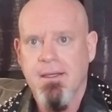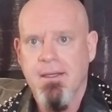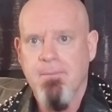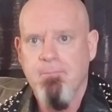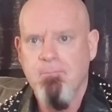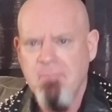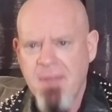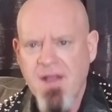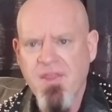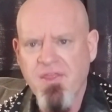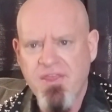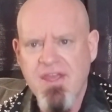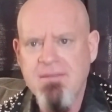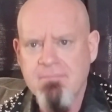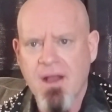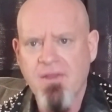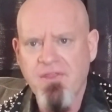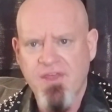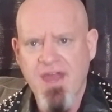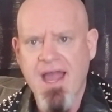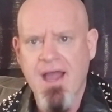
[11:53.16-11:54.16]
Month in,
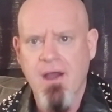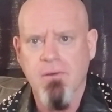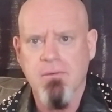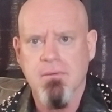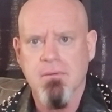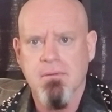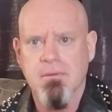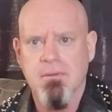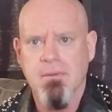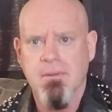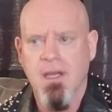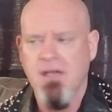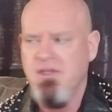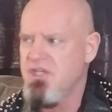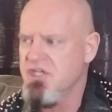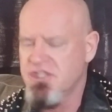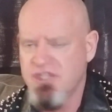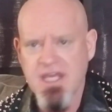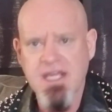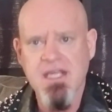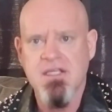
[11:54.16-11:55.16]
month out. And
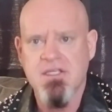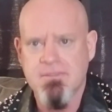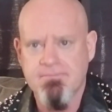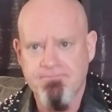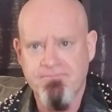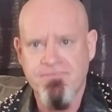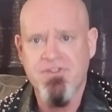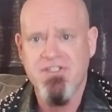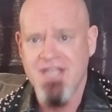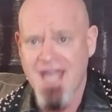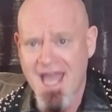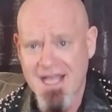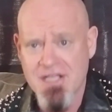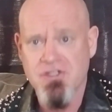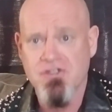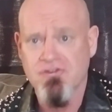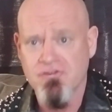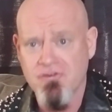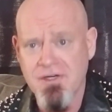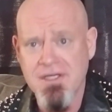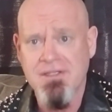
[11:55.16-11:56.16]
just think, Jack's
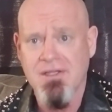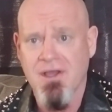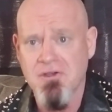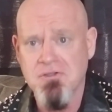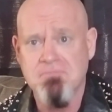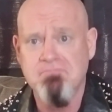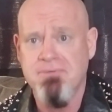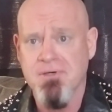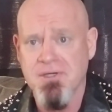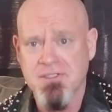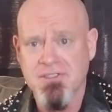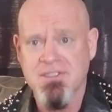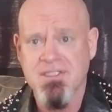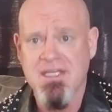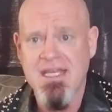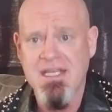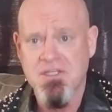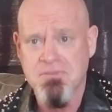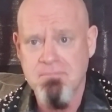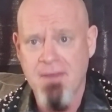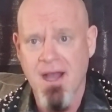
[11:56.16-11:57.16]
drawing those books
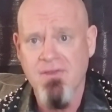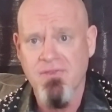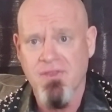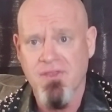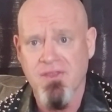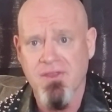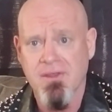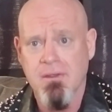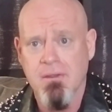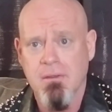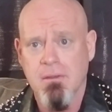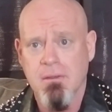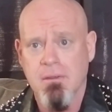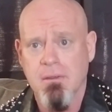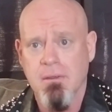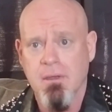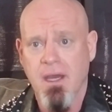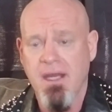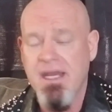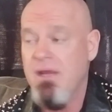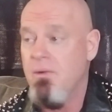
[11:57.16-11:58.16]
each month.
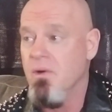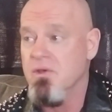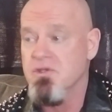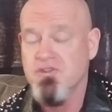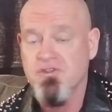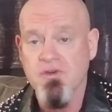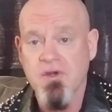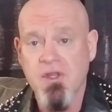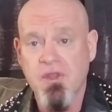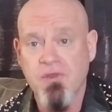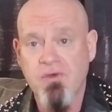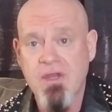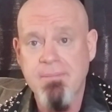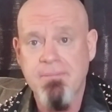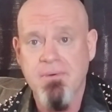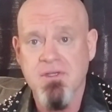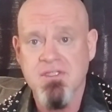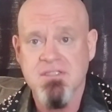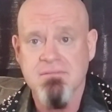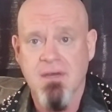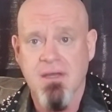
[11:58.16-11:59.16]
And he was drawing three
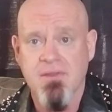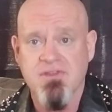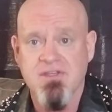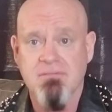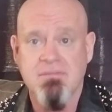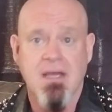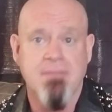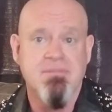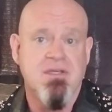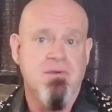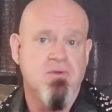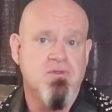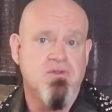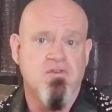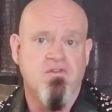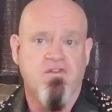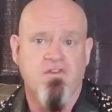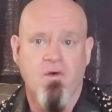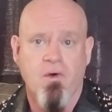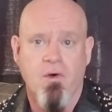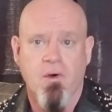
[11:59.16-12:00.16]
books a month. Sometimes he would do
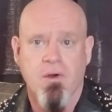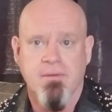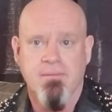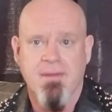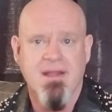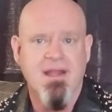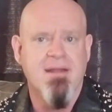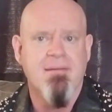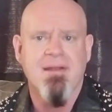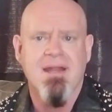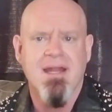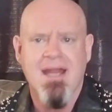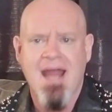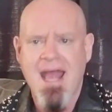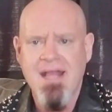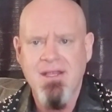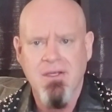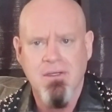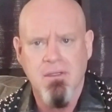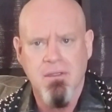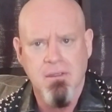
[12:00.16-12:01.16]
four, then an
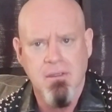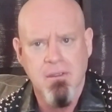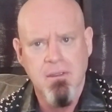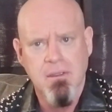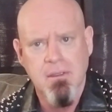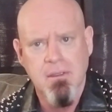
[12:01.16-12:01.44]
annual.